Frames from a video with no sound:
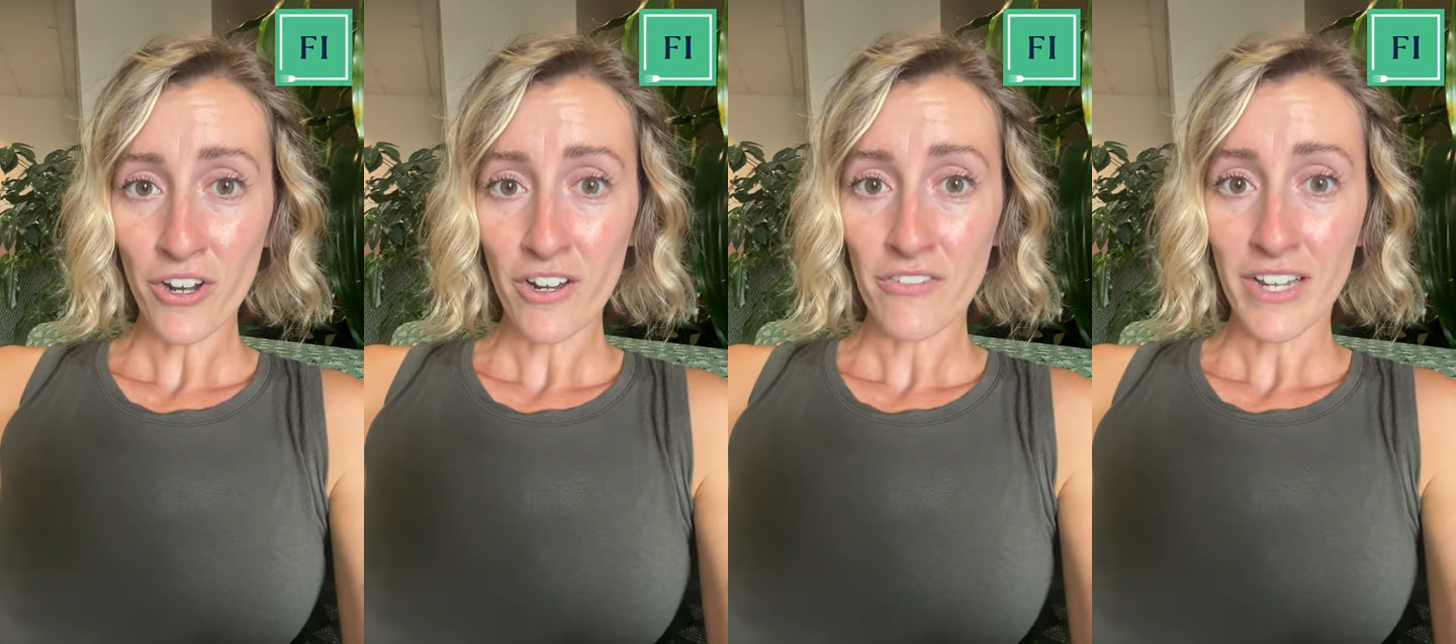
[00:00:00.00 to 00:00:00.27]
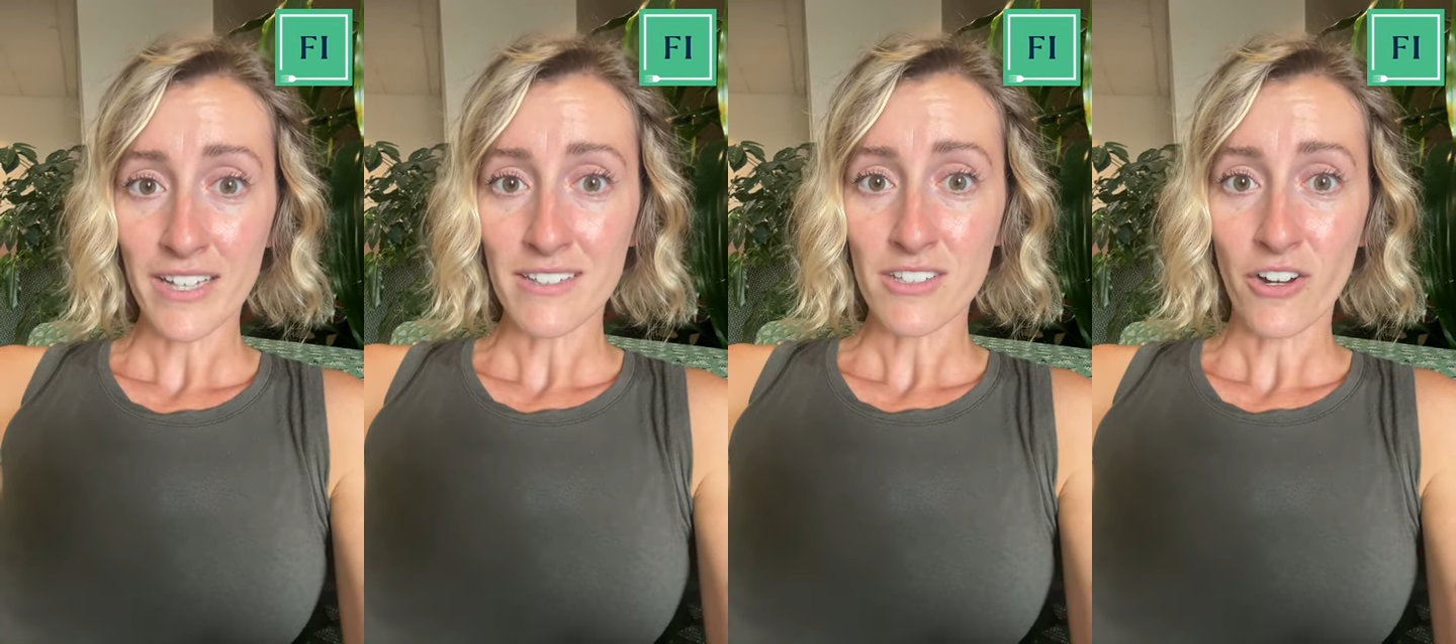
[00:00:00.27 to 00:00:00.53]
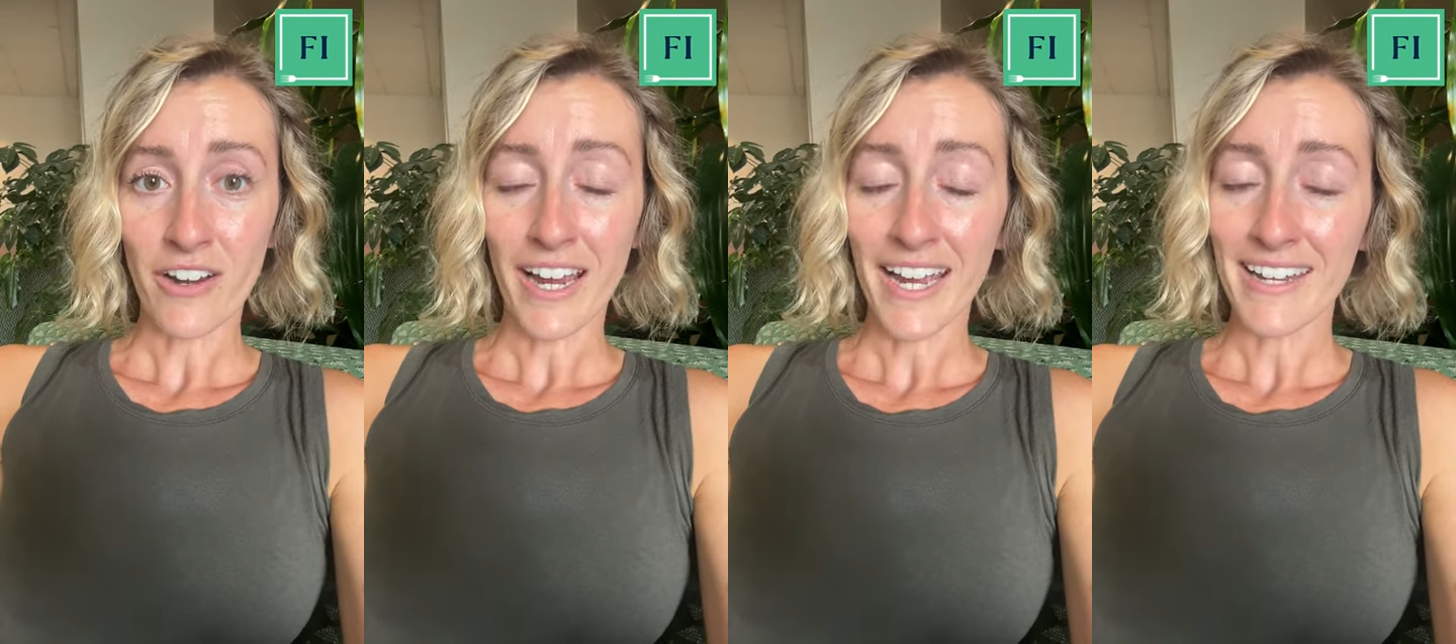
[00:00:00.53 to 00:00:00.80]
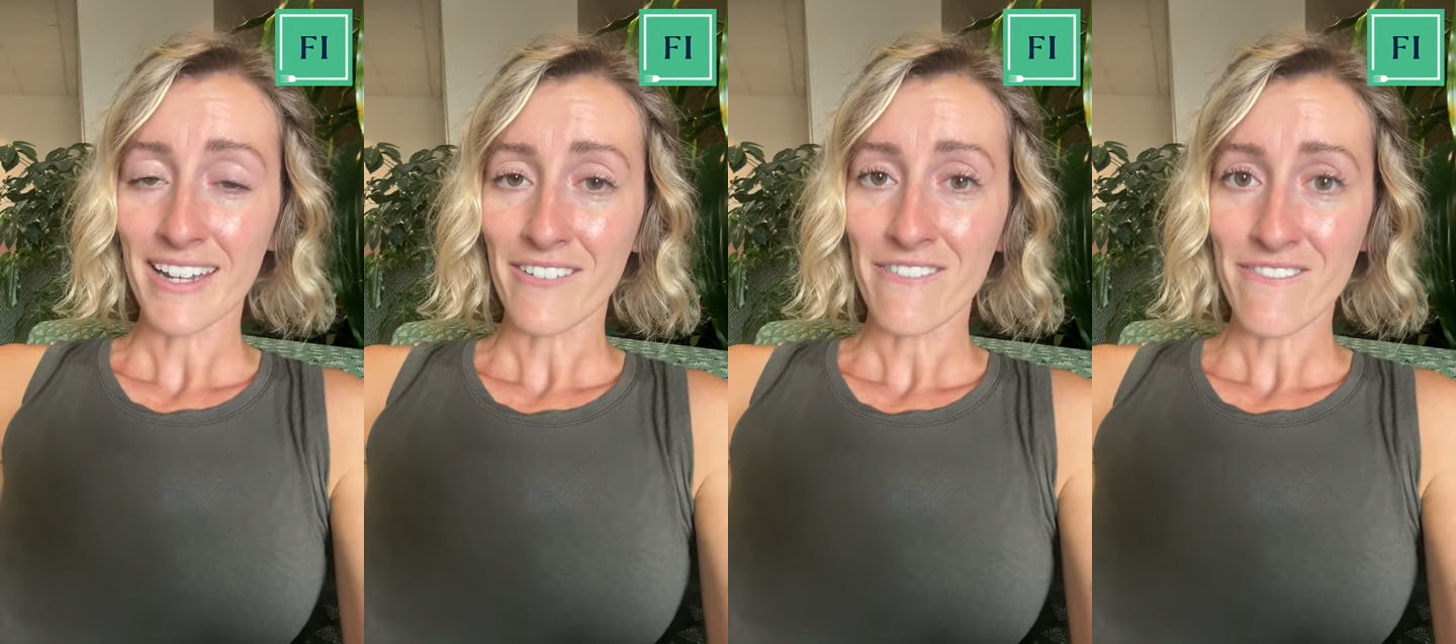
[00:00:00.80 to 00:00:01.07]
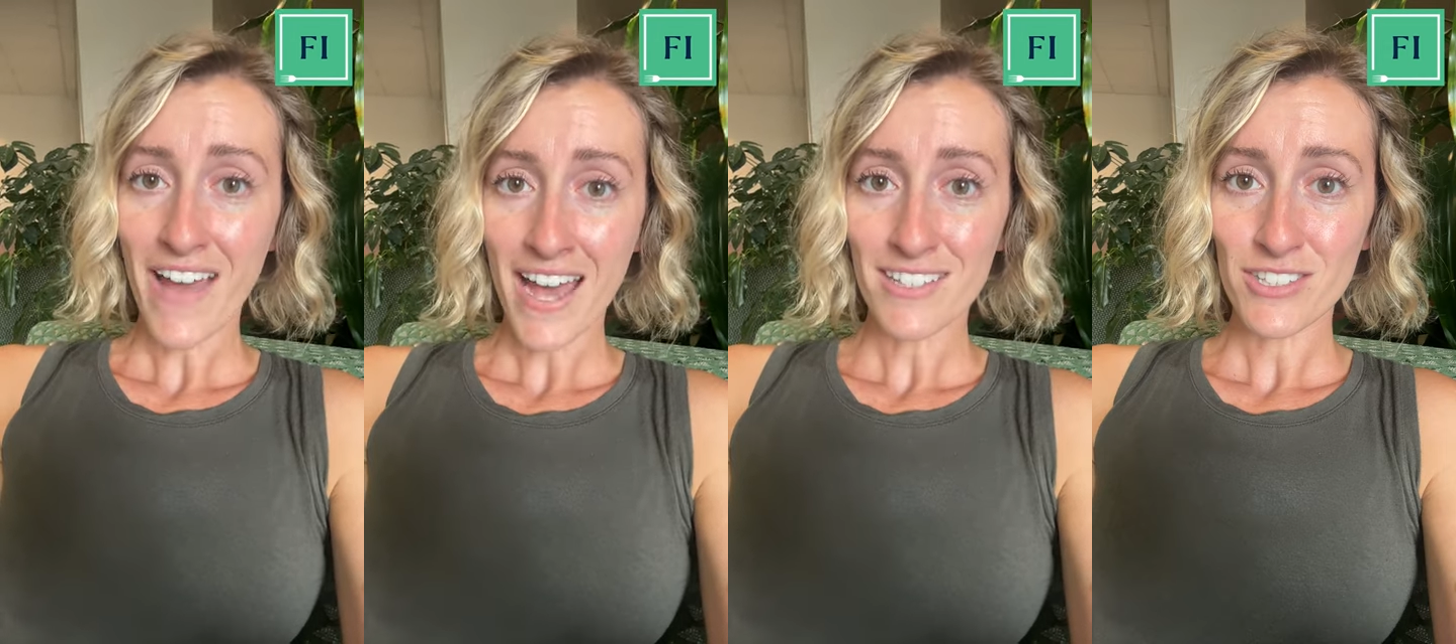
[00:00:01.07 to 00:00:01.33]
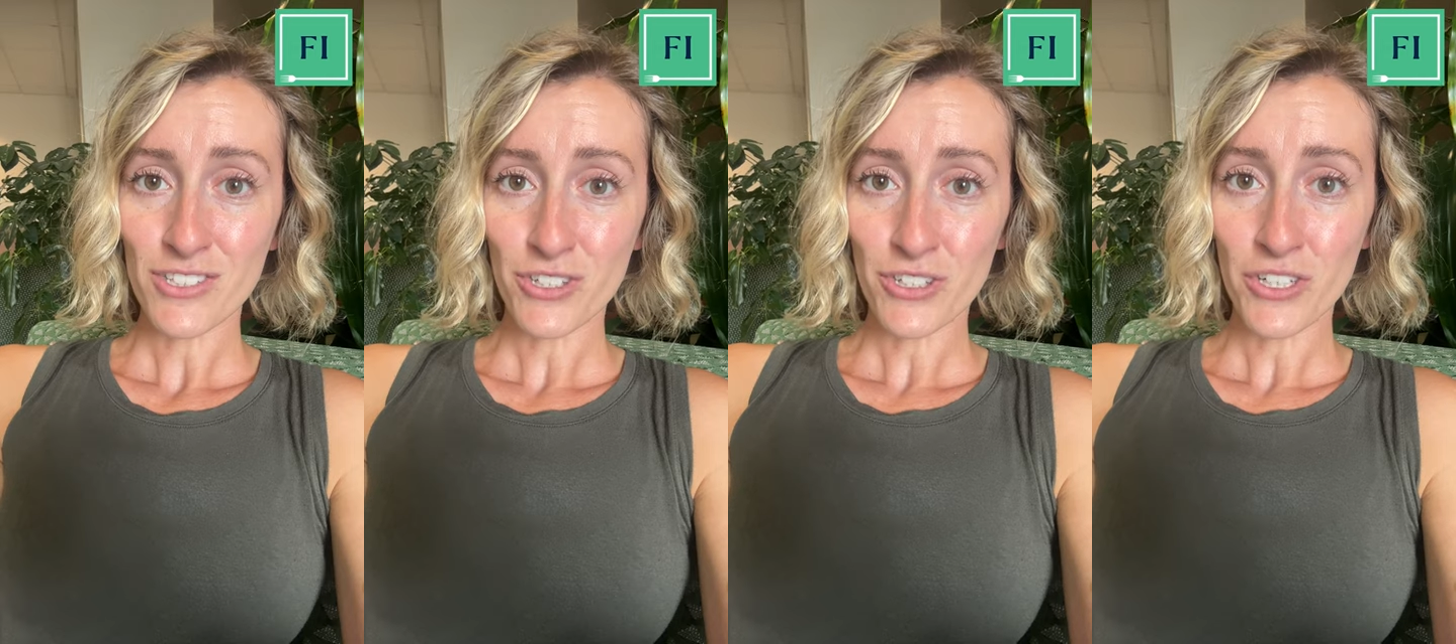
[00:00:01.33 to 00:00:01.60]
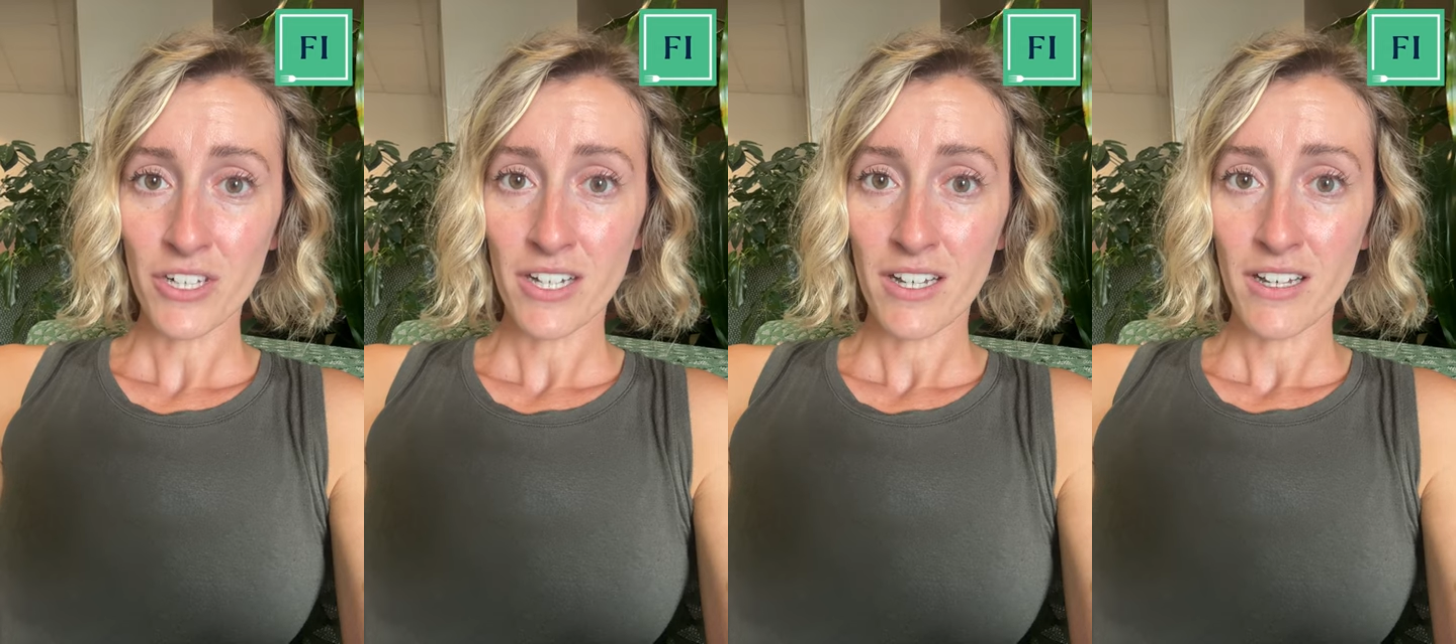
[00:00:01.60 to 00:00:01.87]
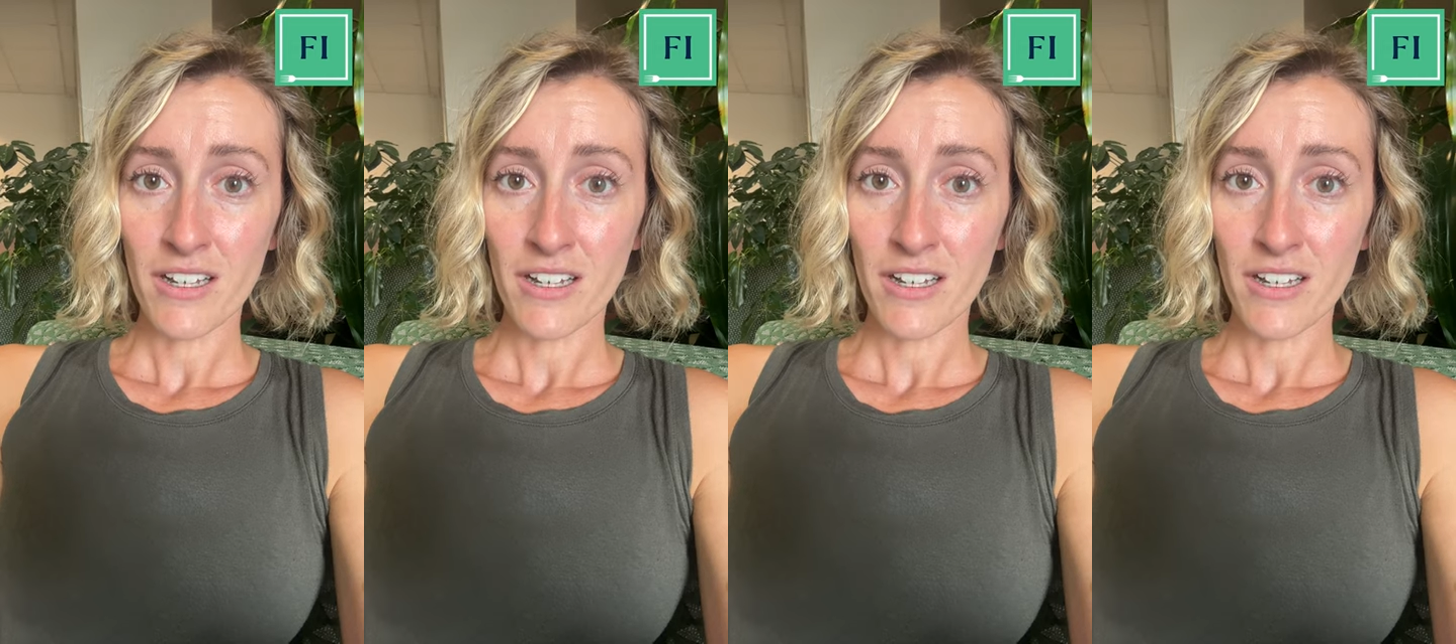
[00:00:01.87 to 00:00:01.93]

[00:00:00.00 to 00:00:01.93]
events are hitting faster,